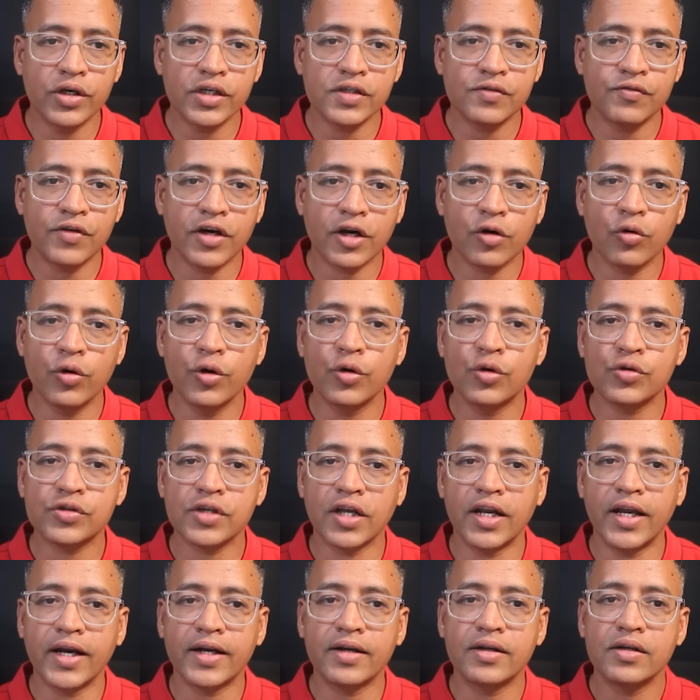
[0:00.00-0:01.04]
is we are going to
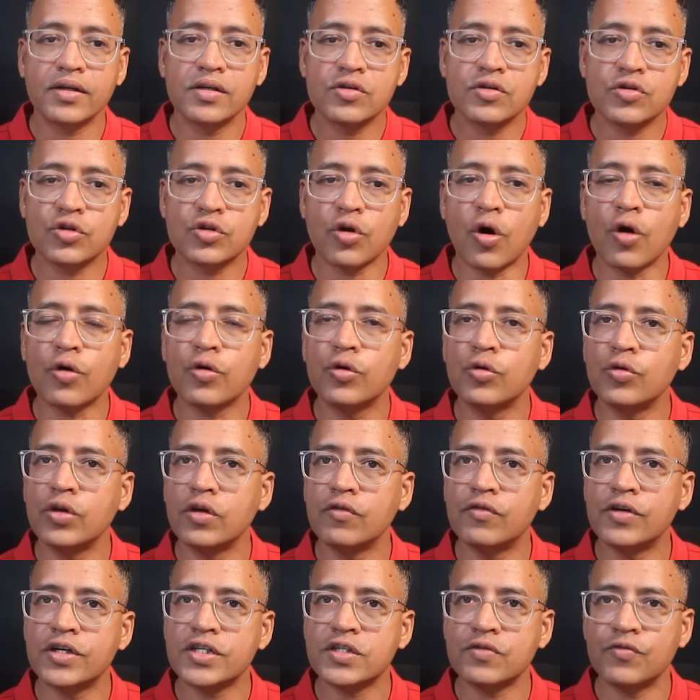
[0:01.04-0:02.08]
select stock
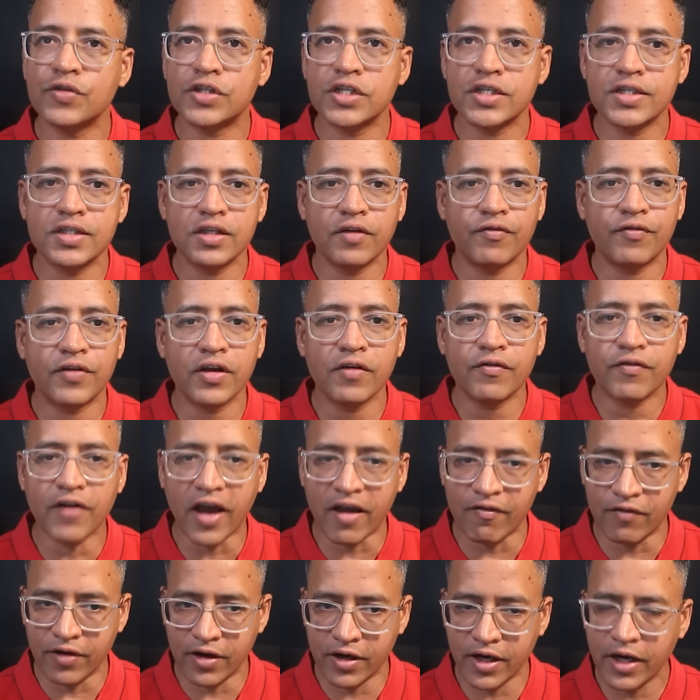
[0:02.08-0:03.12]
universe, which is Nifty
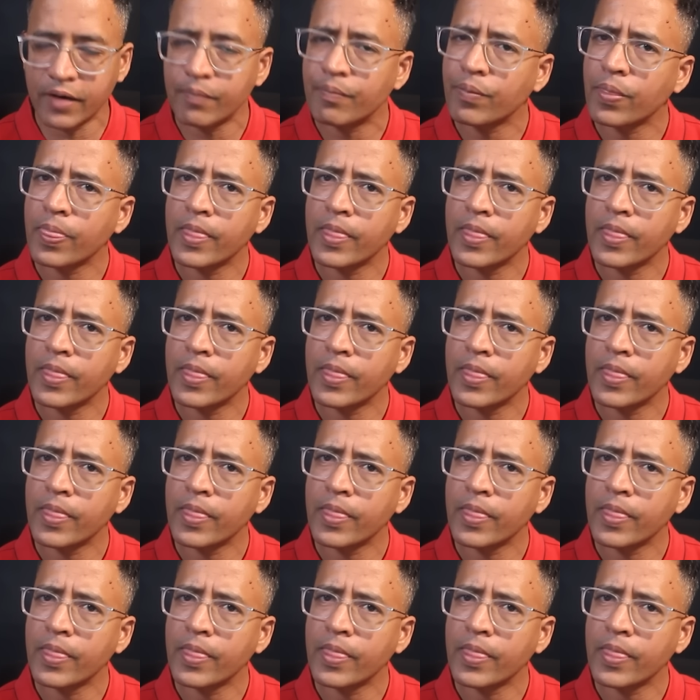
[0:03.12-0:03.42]
500.